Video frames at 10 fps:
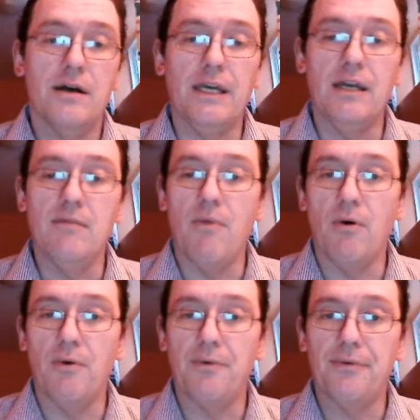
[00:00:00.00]
in
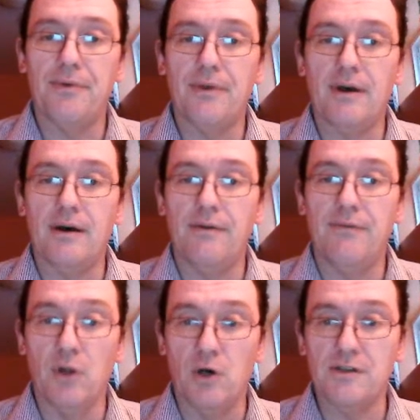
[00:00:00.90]
both
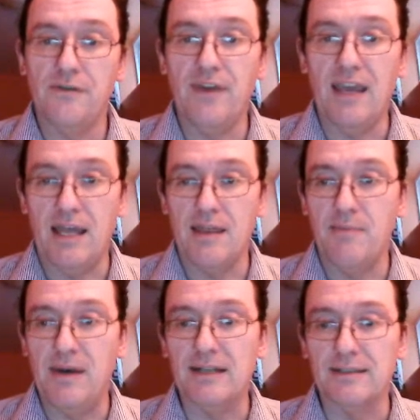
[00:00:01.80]
philosophy and the
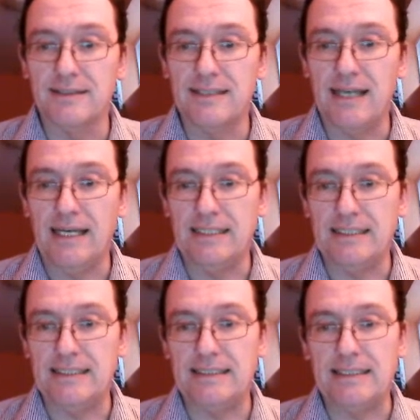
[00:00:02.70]
political
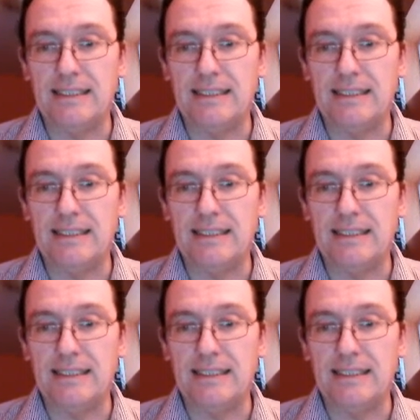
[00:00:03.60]
science